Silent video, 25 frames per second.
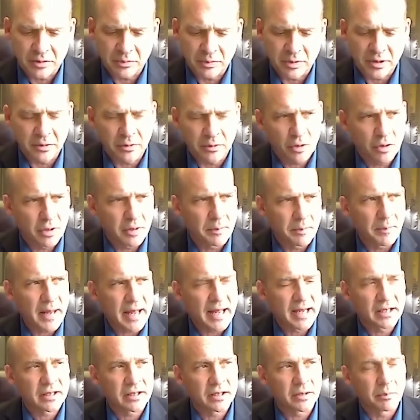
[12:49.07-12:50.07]
but going
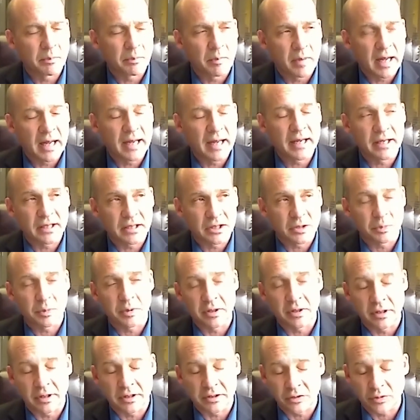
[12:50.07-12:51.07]
back to my
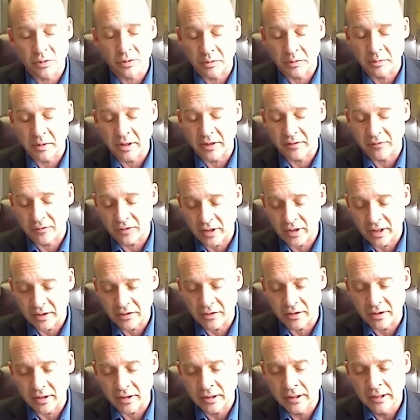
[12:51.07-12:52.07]
experience with my
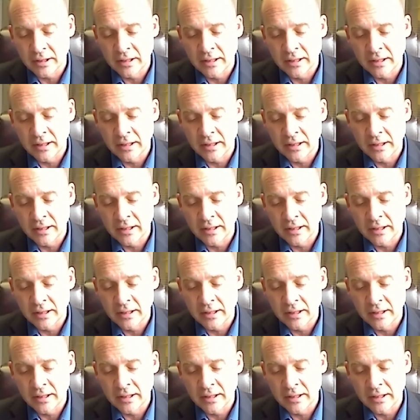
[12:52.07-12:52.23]
father,